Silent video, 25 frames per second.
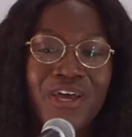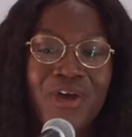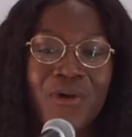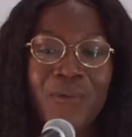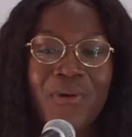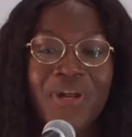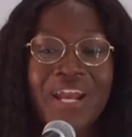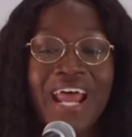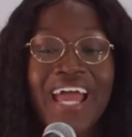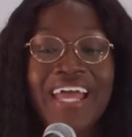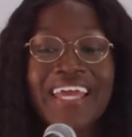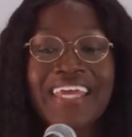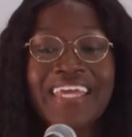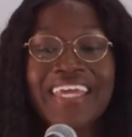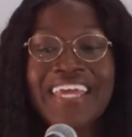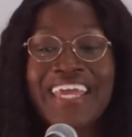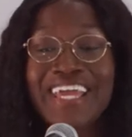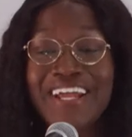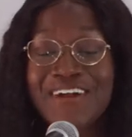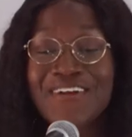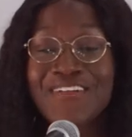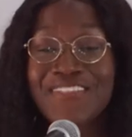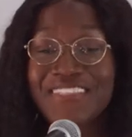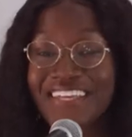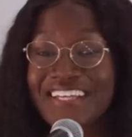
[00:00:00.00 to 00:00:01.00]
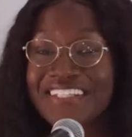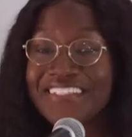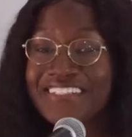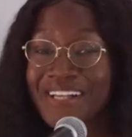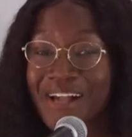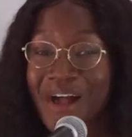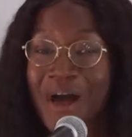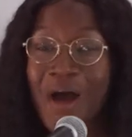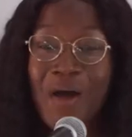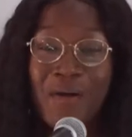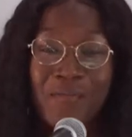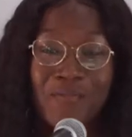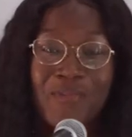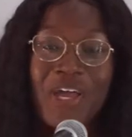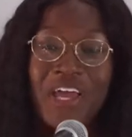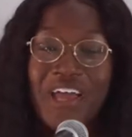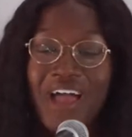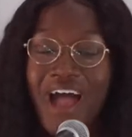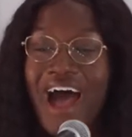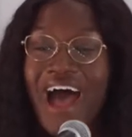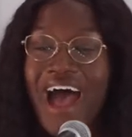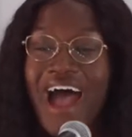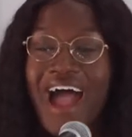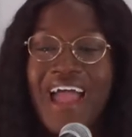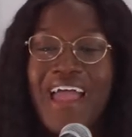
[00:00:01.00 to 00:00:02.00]
When I hear this comment,
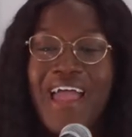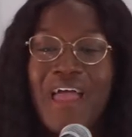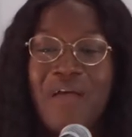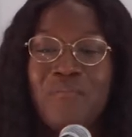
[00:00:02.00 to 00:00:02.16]
I